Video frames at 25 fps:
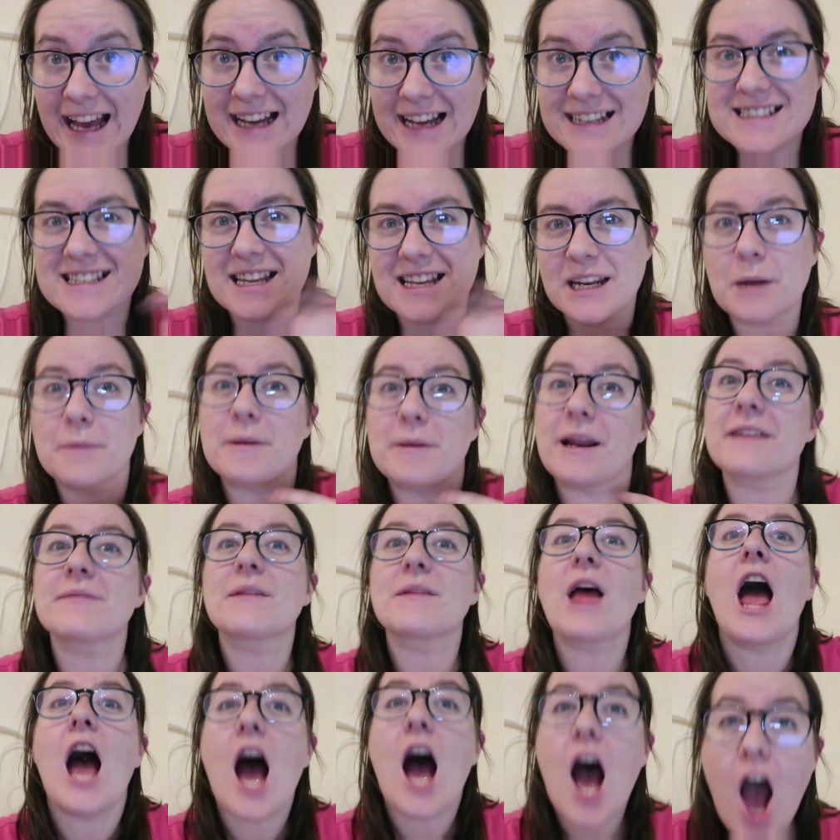And I'd be like,
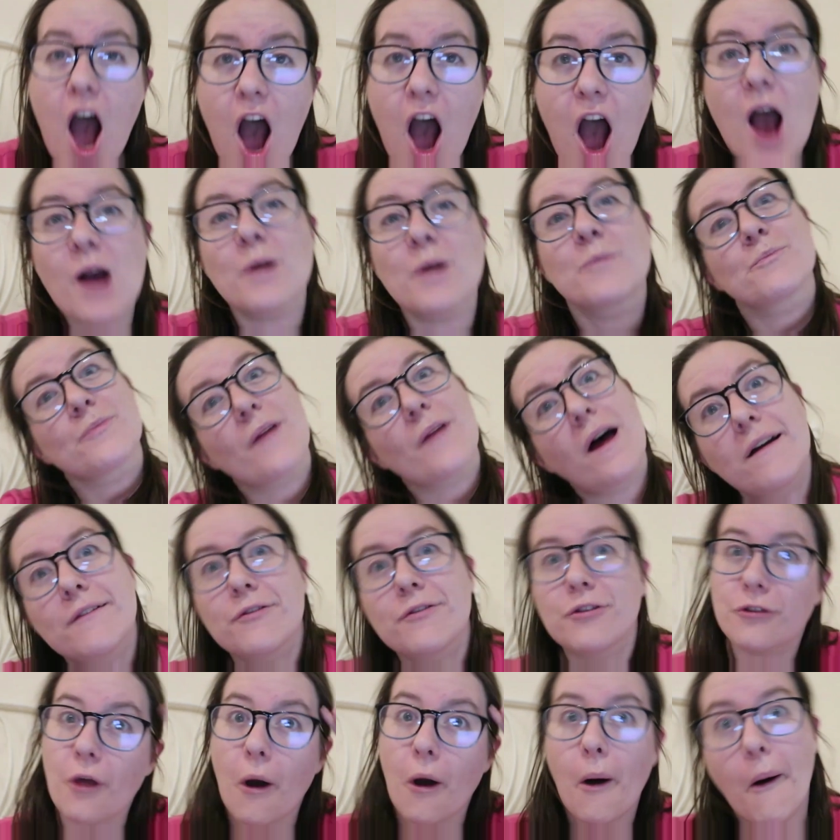"Oh,
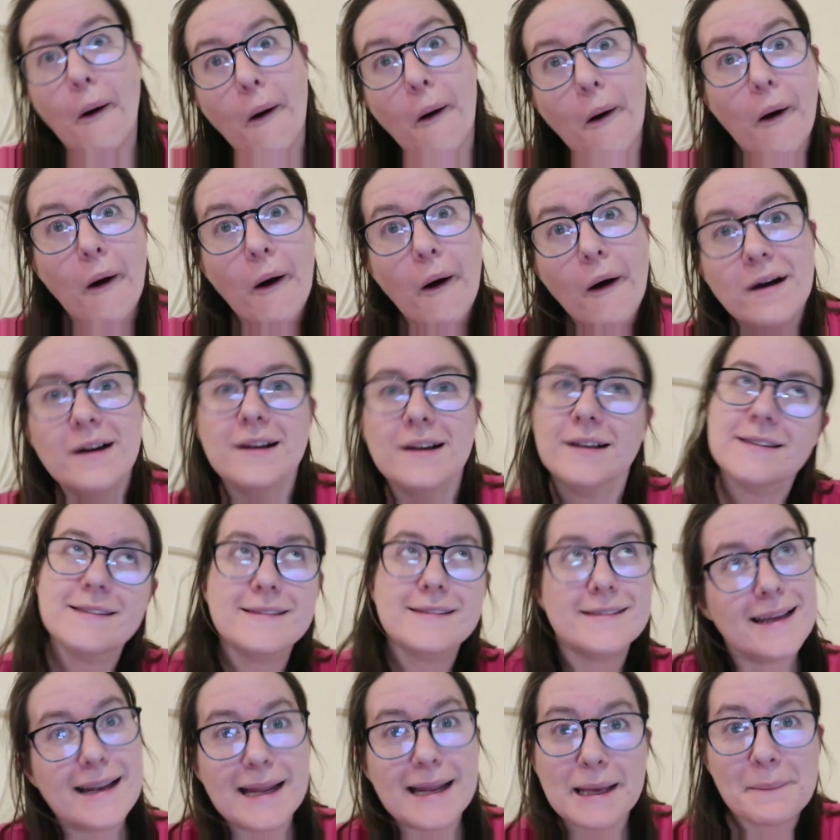duh,
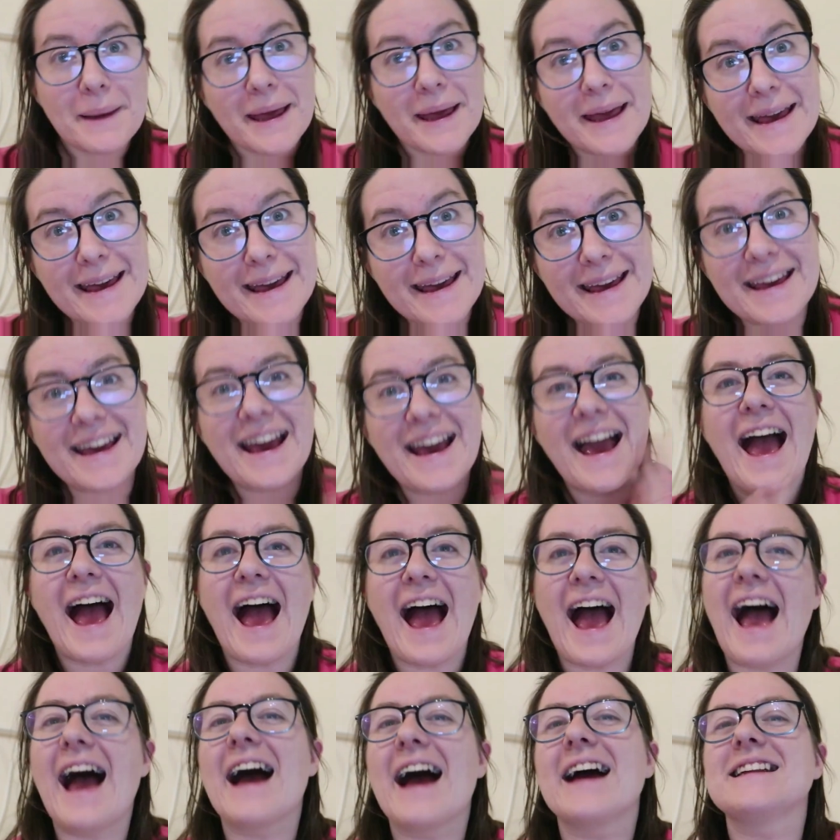silly me."
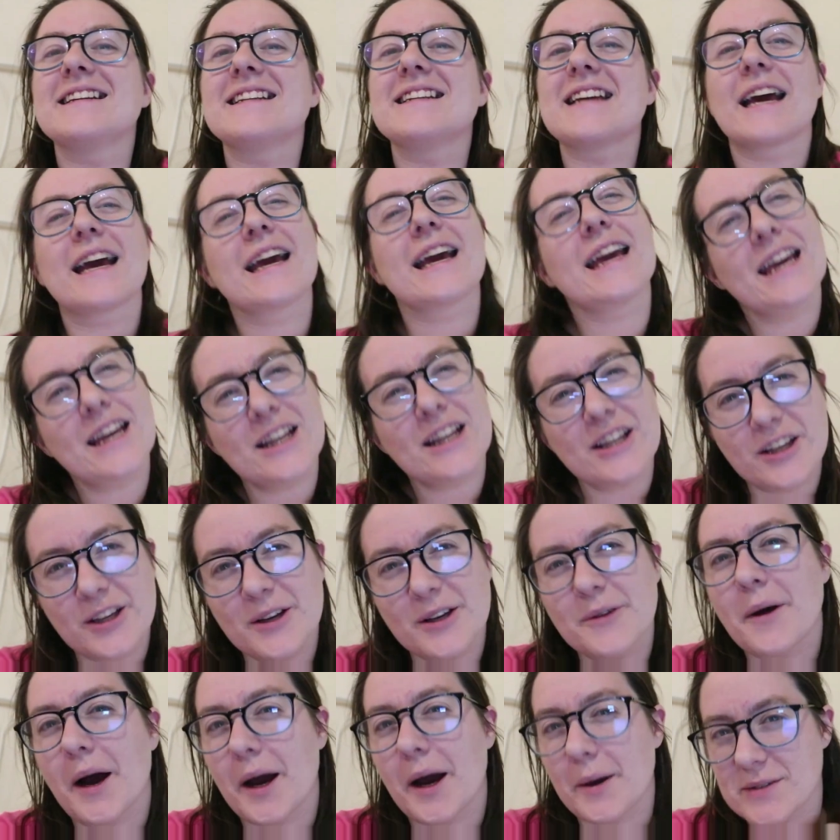And he
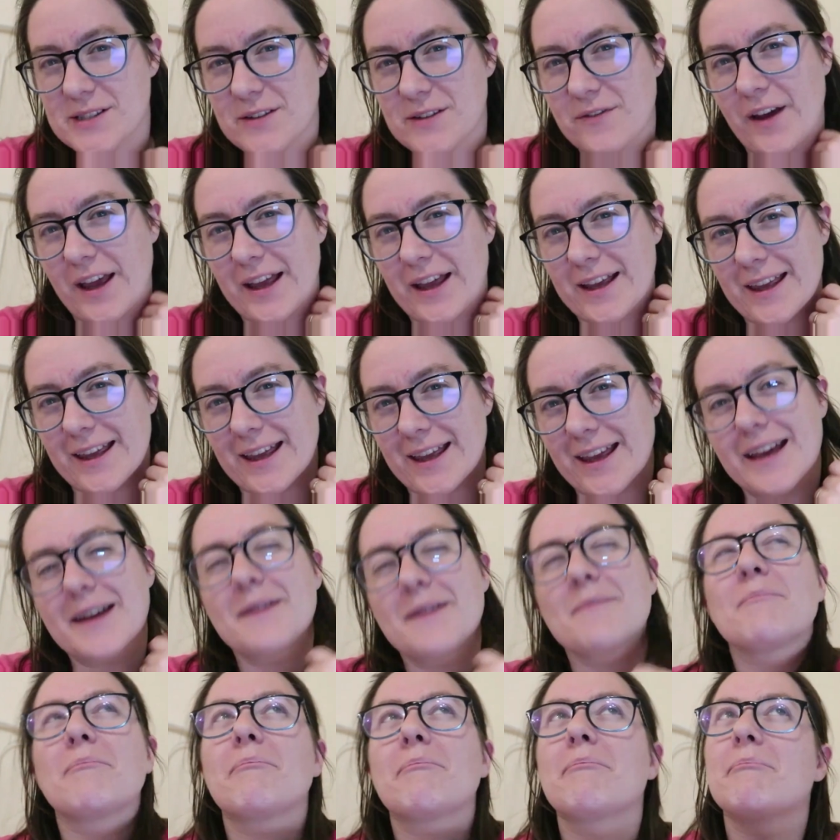knew I was faking it,
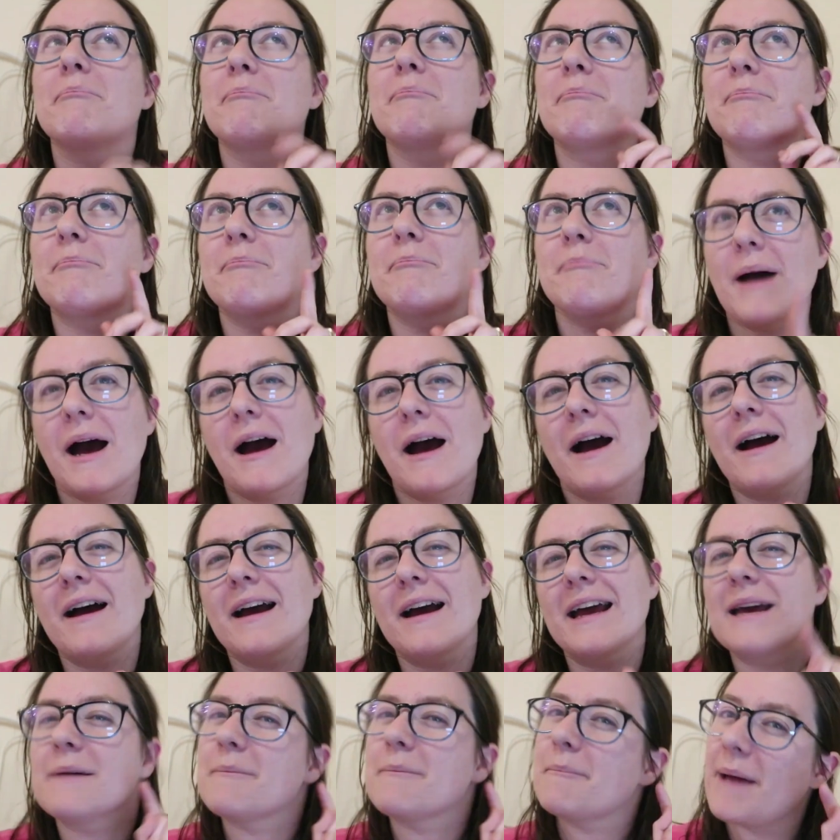but
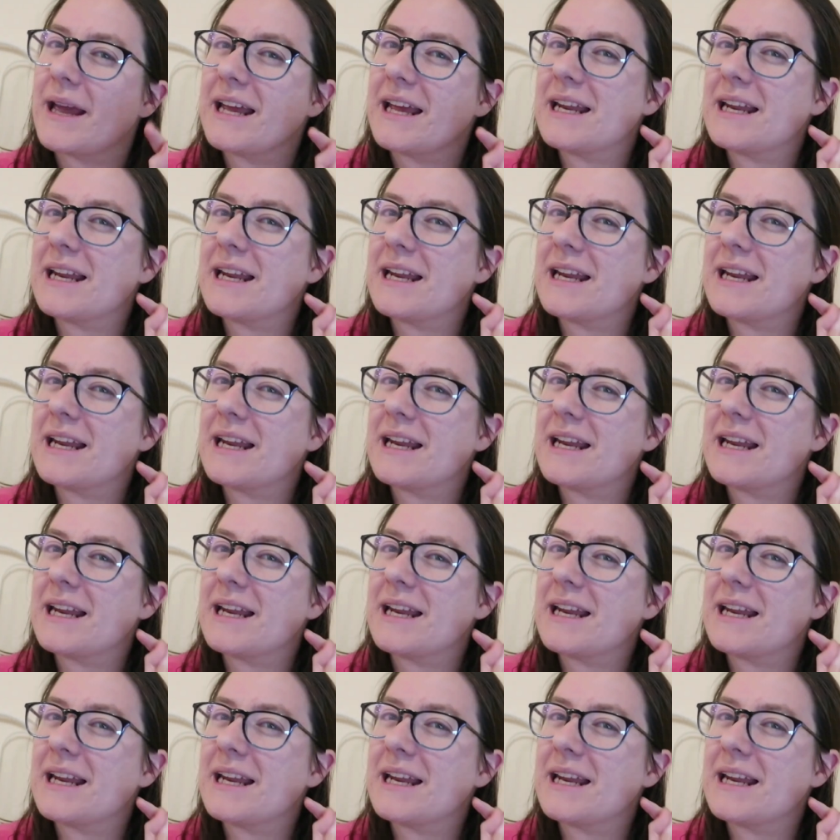it made